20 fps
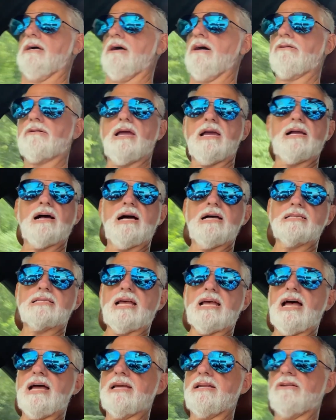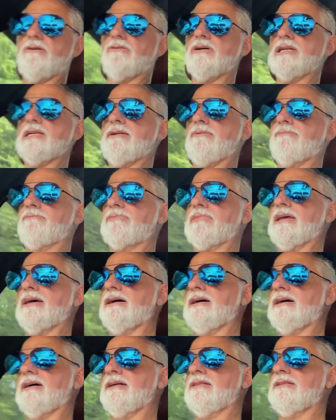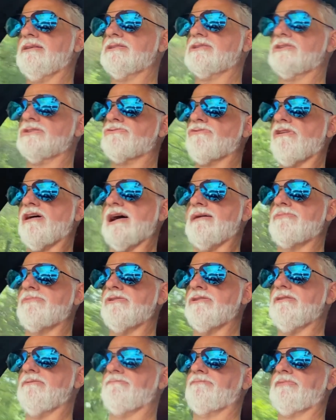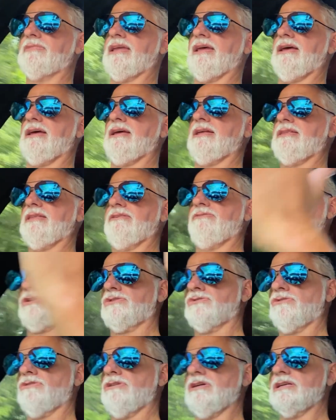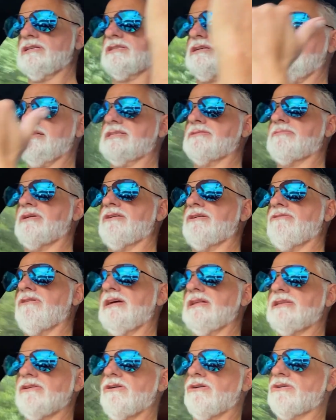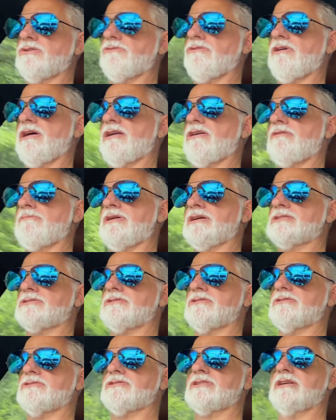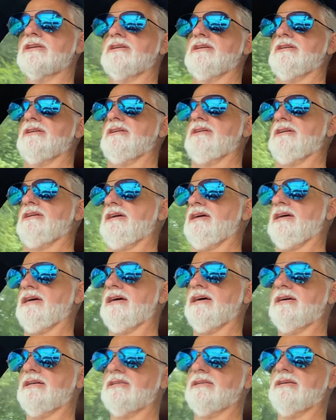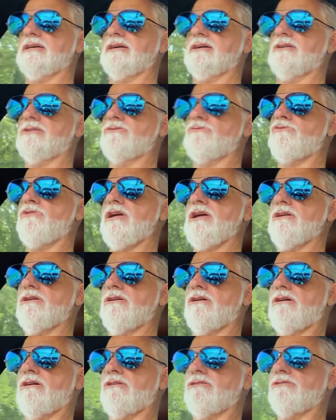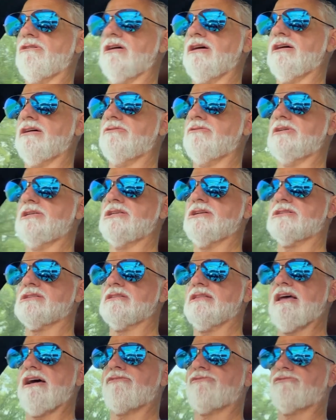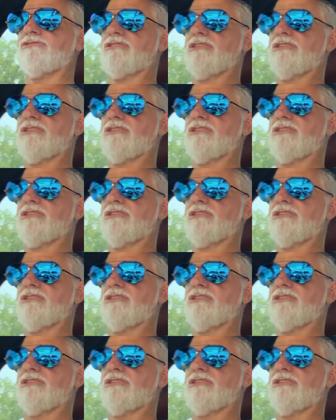Okay, guys, how you doing? This is Robert, and Victoria's sitting to my right, the owner of Radar Busters, and we just left